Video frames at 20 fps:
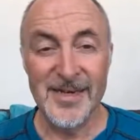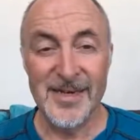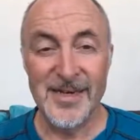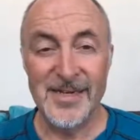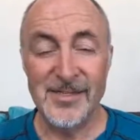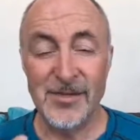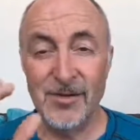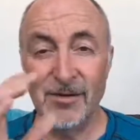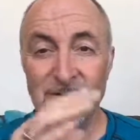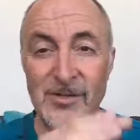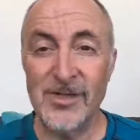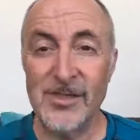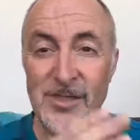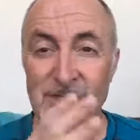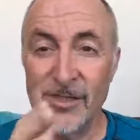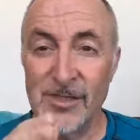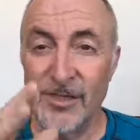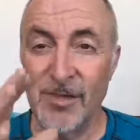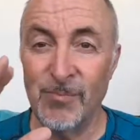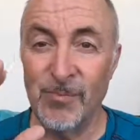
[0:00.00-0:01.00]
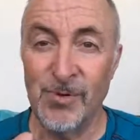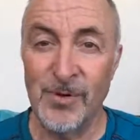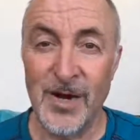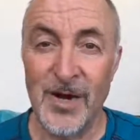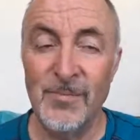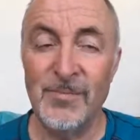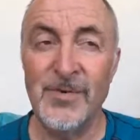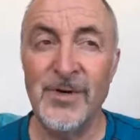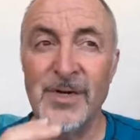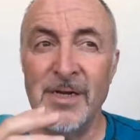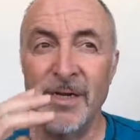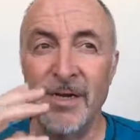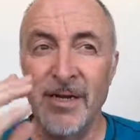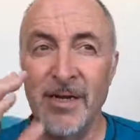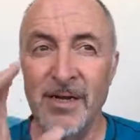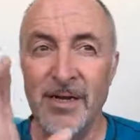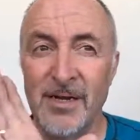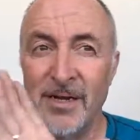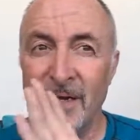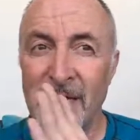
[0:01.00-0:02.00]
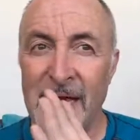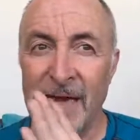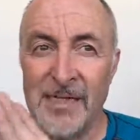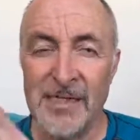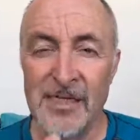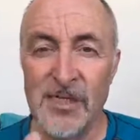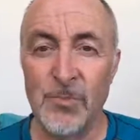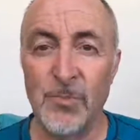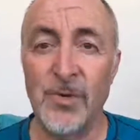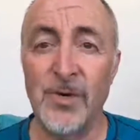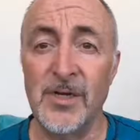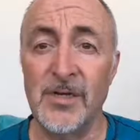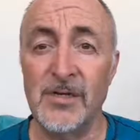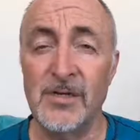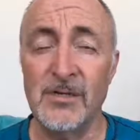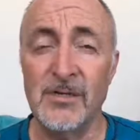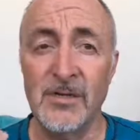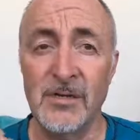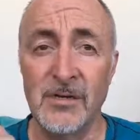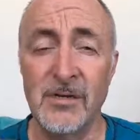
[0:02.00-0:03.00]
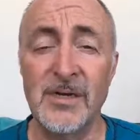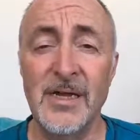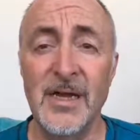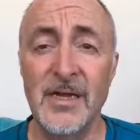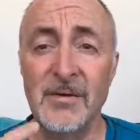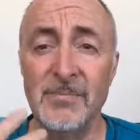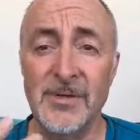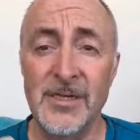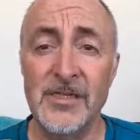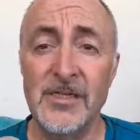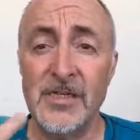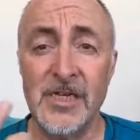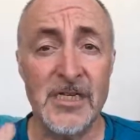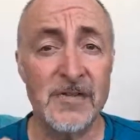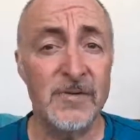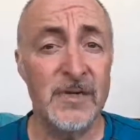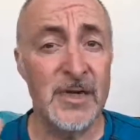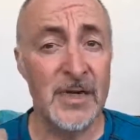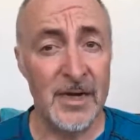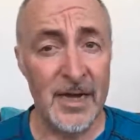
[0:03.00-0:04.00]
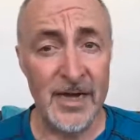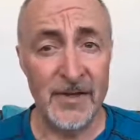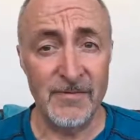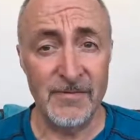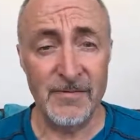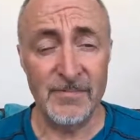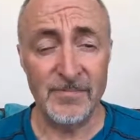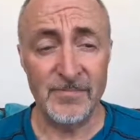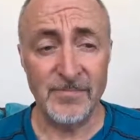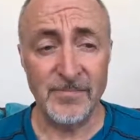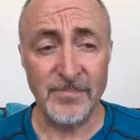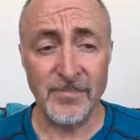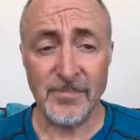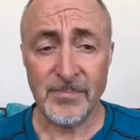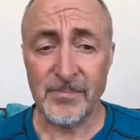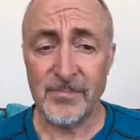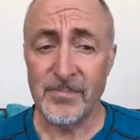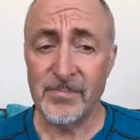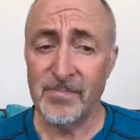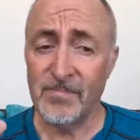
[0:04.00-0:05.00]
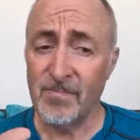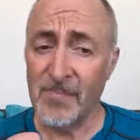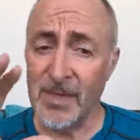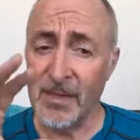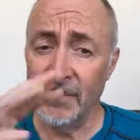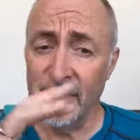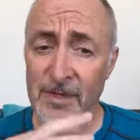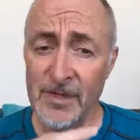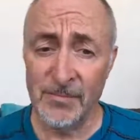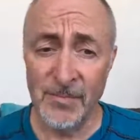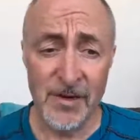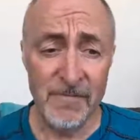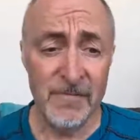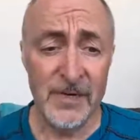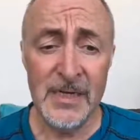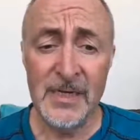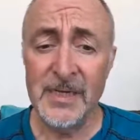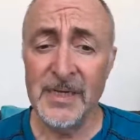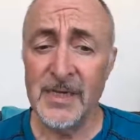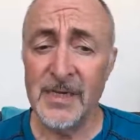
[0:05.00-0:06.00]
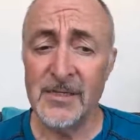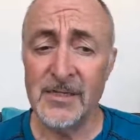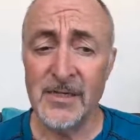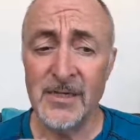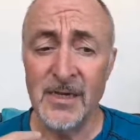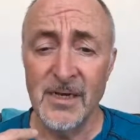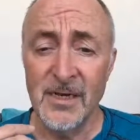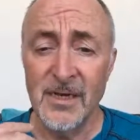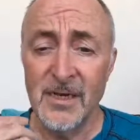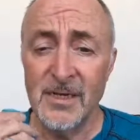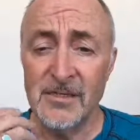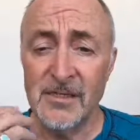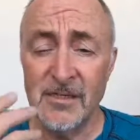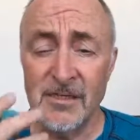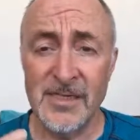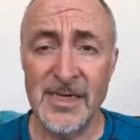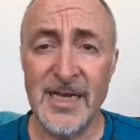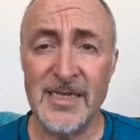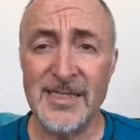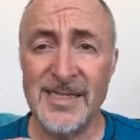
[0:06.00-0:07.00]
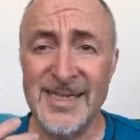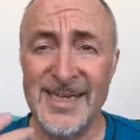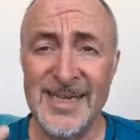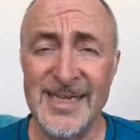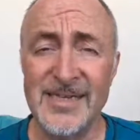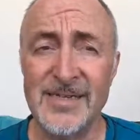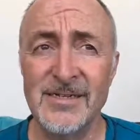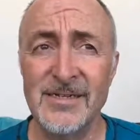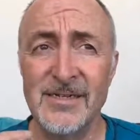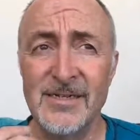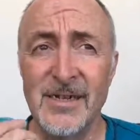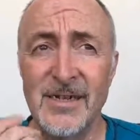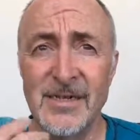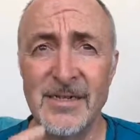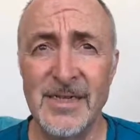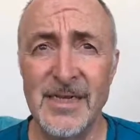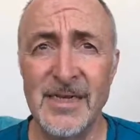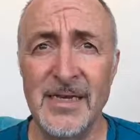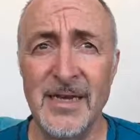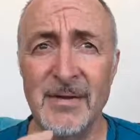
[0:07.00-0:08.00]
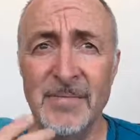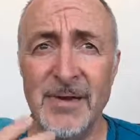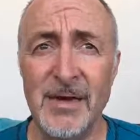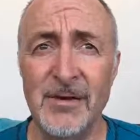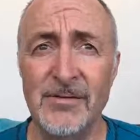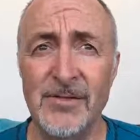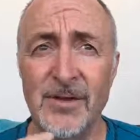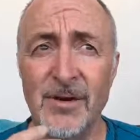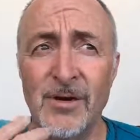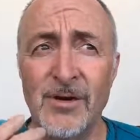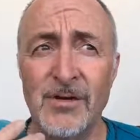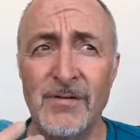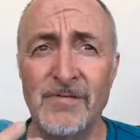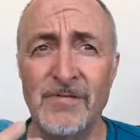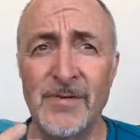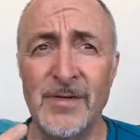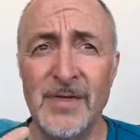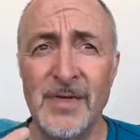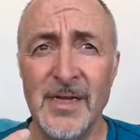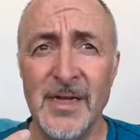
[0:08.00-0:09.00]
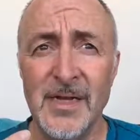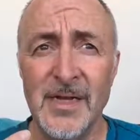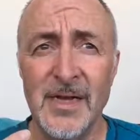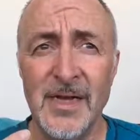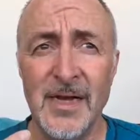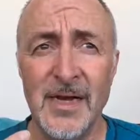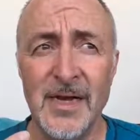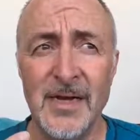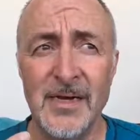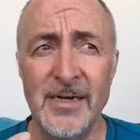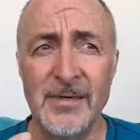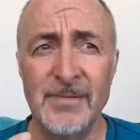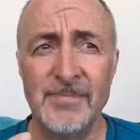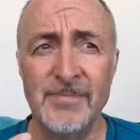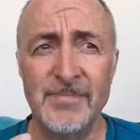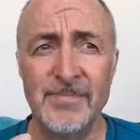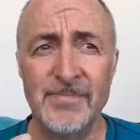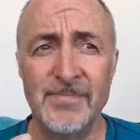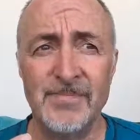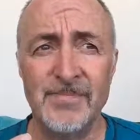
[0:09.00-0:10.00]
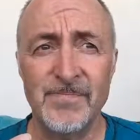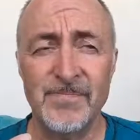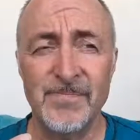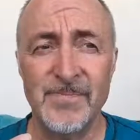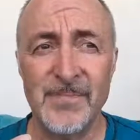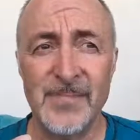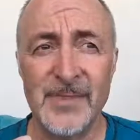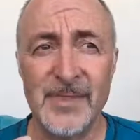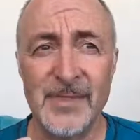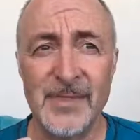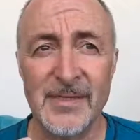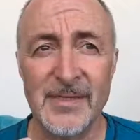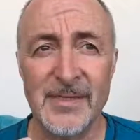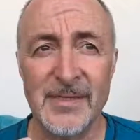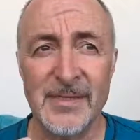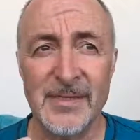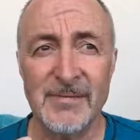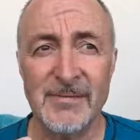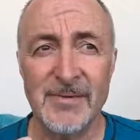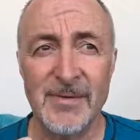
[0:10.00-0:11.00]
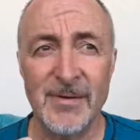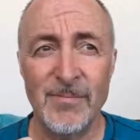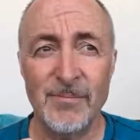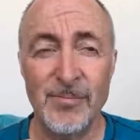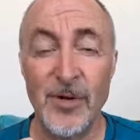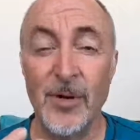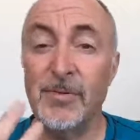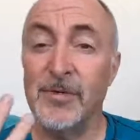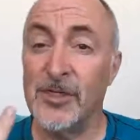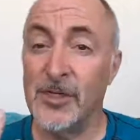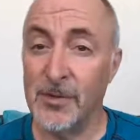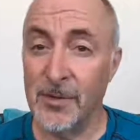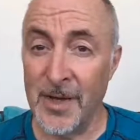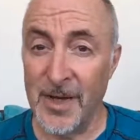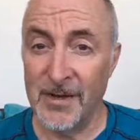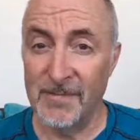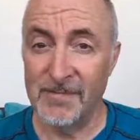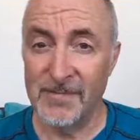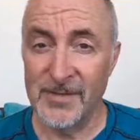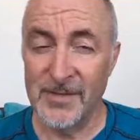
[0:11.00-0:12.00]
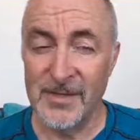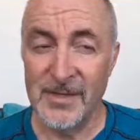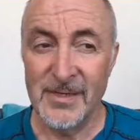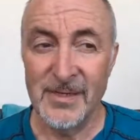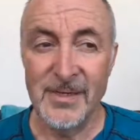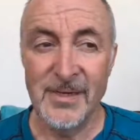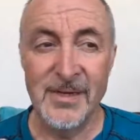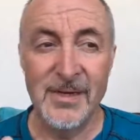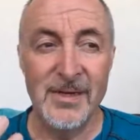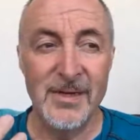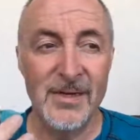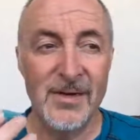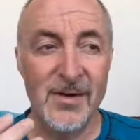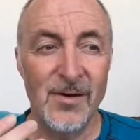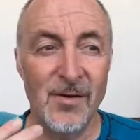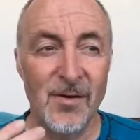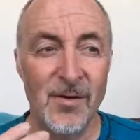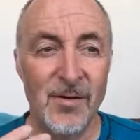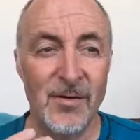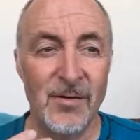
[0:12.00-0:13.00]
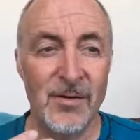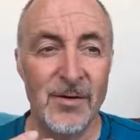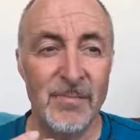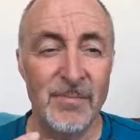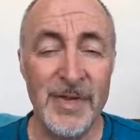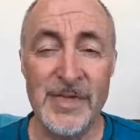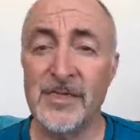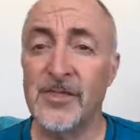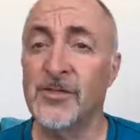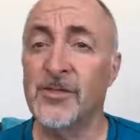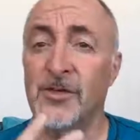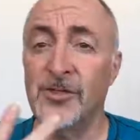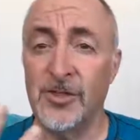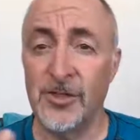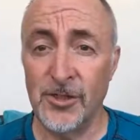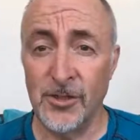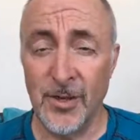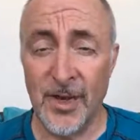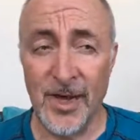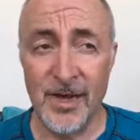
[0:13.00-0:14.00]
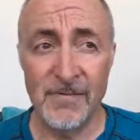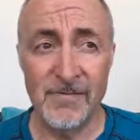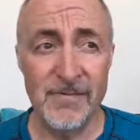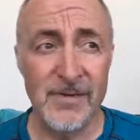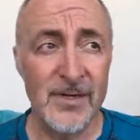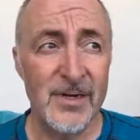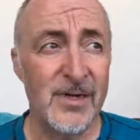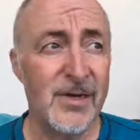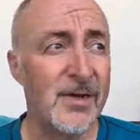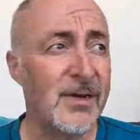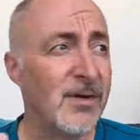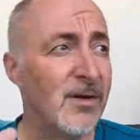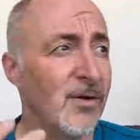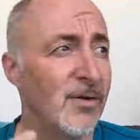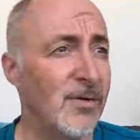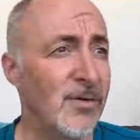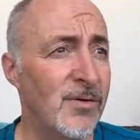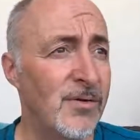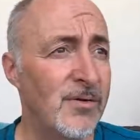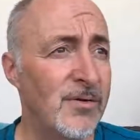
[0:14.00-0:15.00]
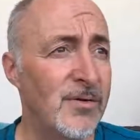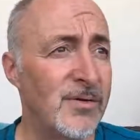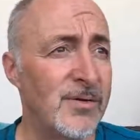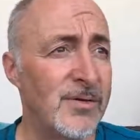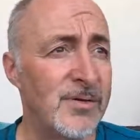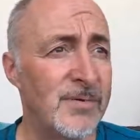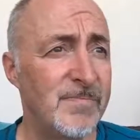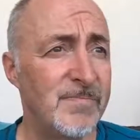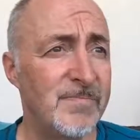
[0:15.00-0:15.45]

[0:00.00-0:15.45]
that you look at this as a primary access point to learn how to be successful in life. Because my feeling is success isn't the amount of um, property you have, or plastic surgeries you have, or